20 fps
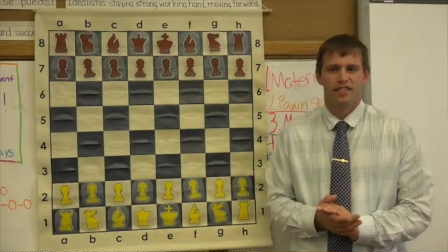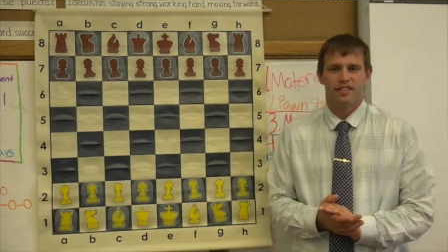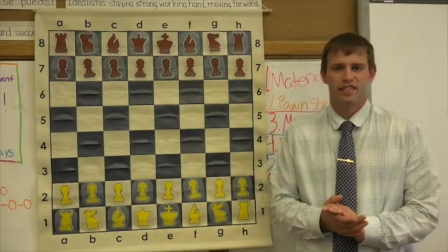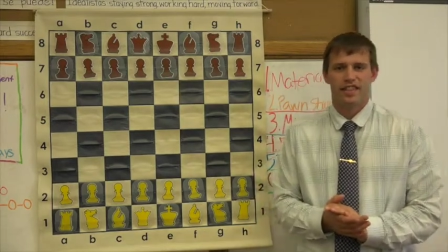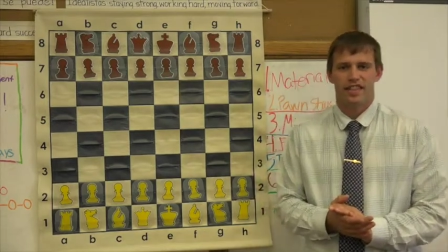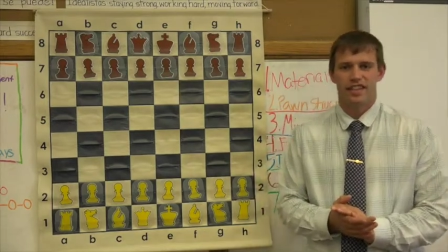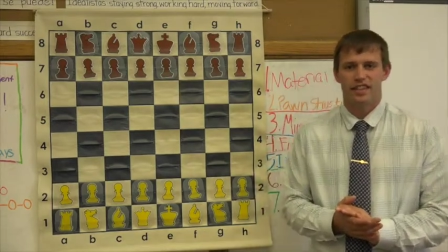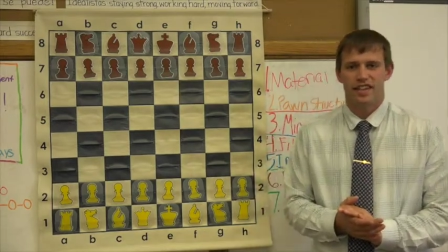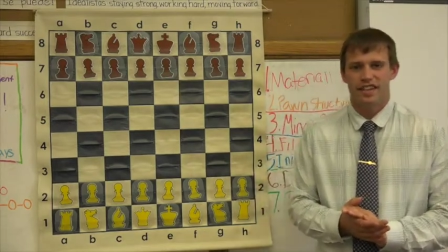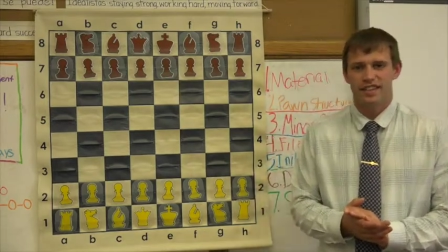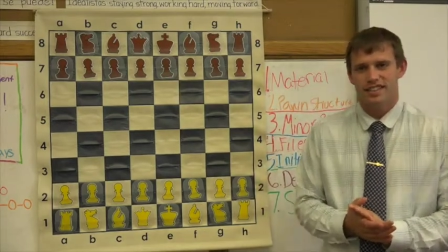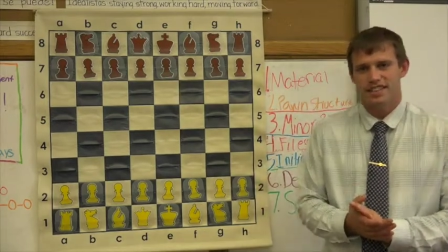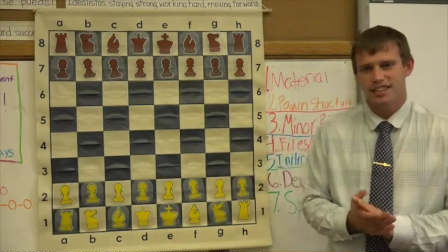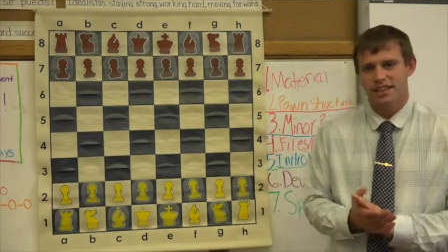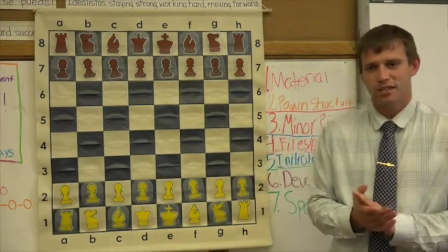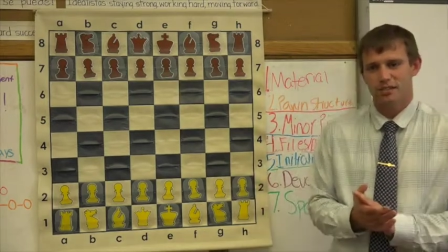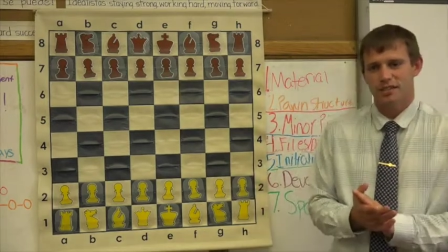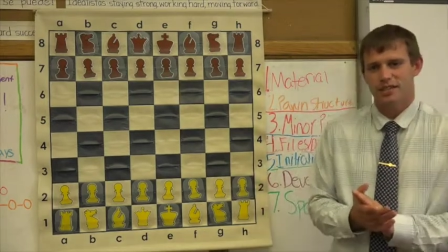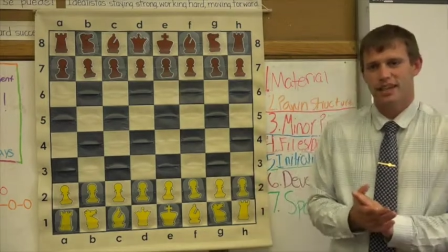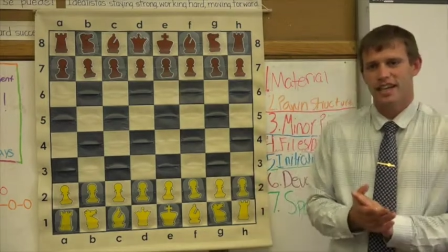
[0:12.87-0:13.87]
video lesson
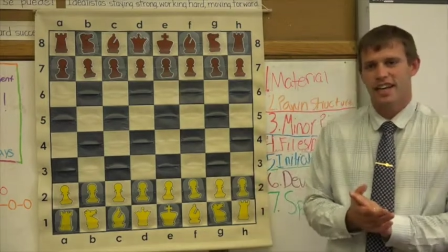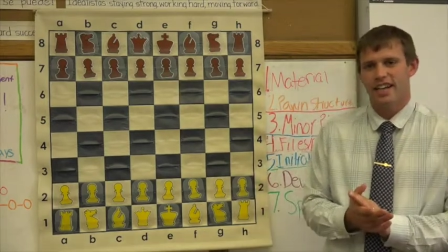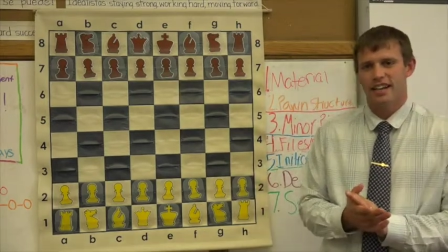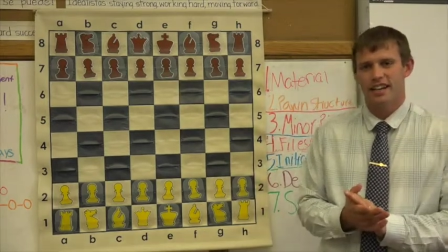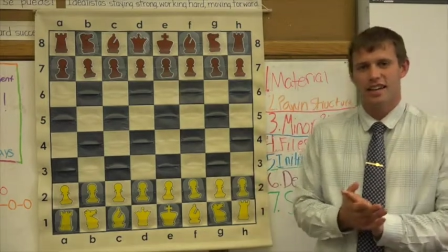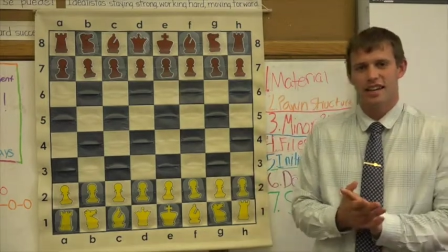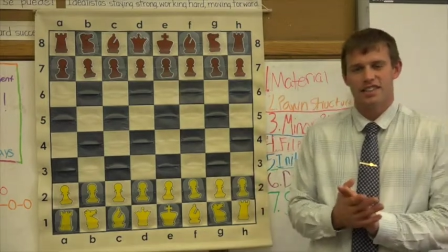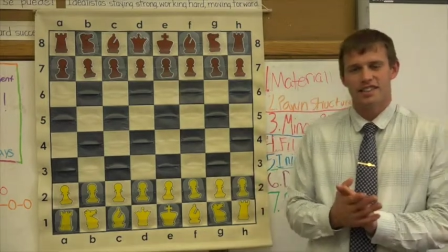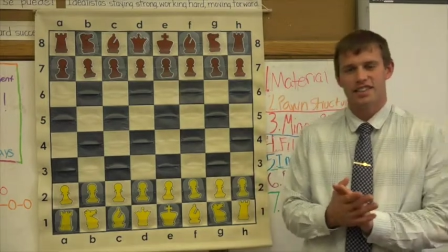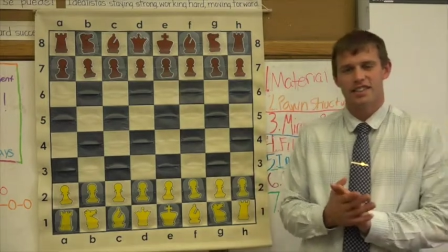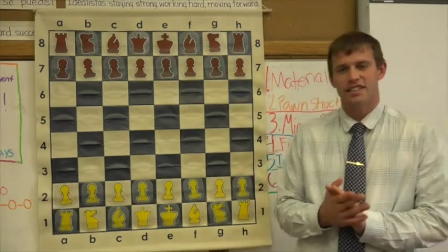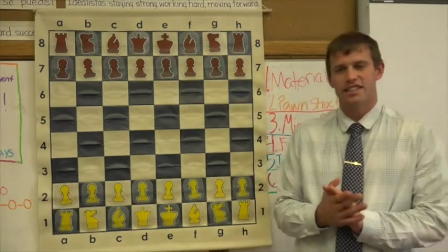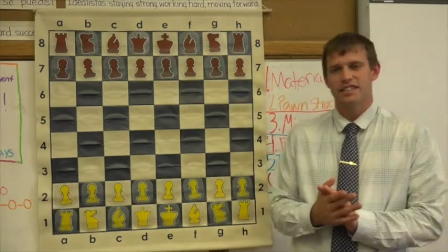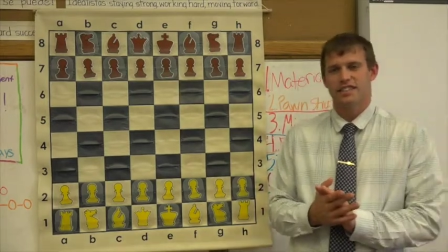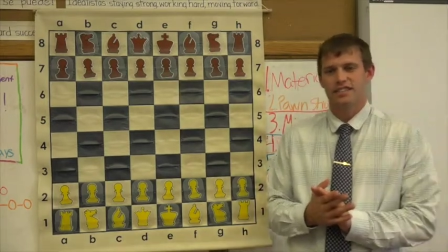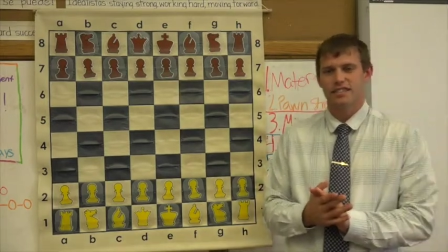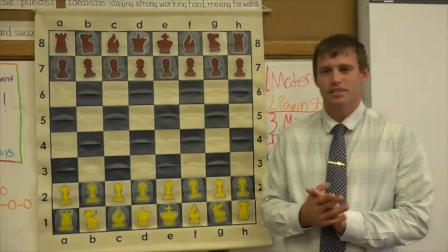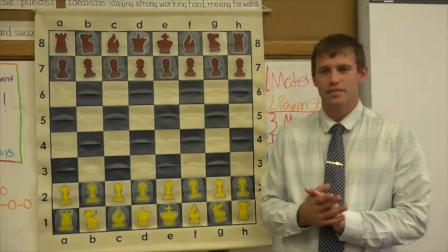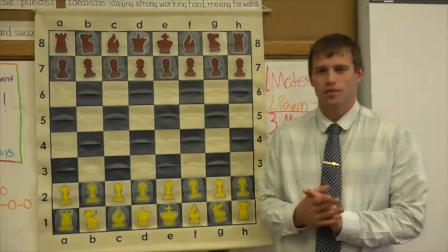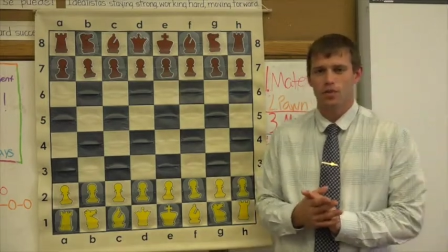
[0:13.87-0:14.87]
number 10 in our
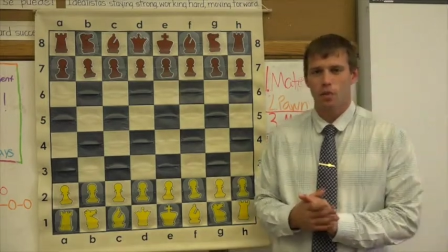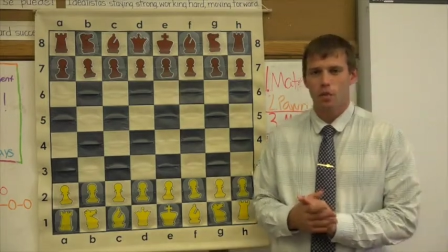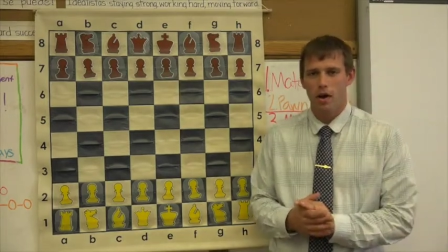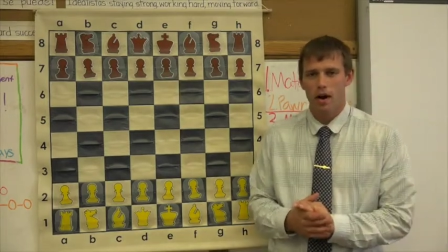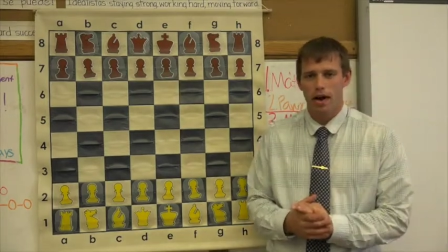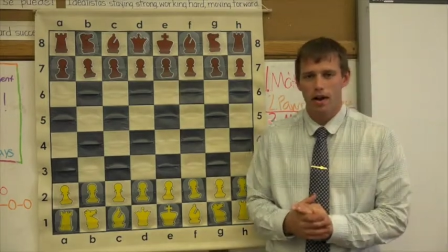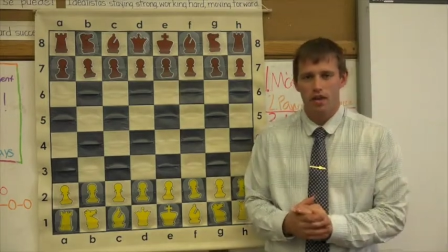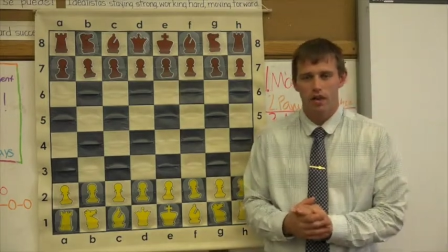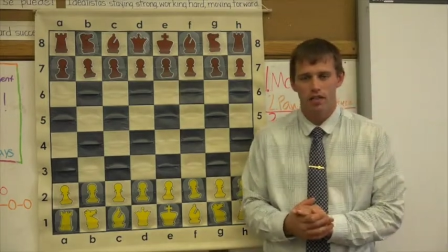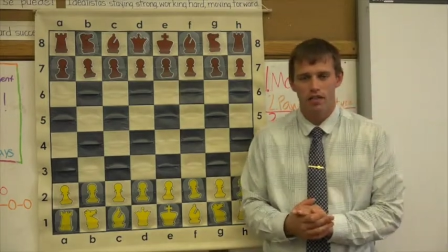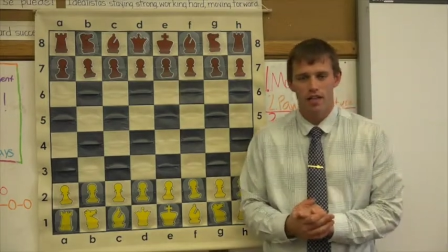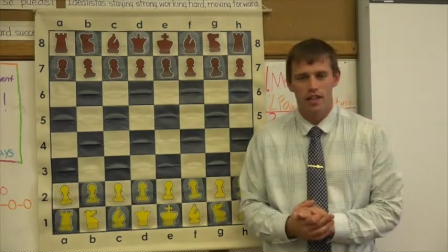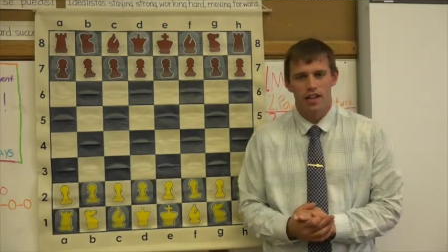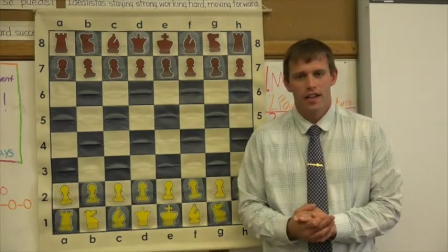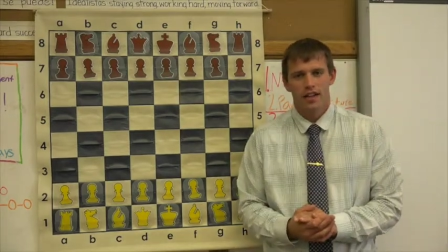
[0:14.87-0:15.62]
series of 12